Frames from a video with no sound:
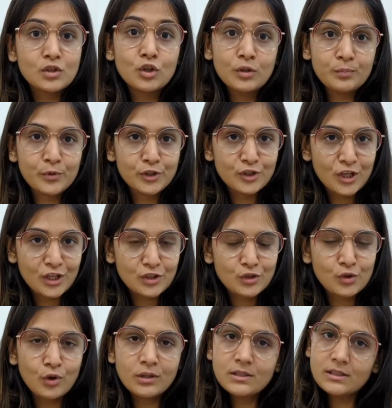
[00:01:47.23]
good
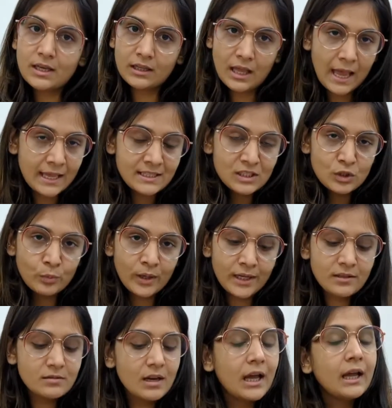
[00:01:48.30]
progesterones as advised,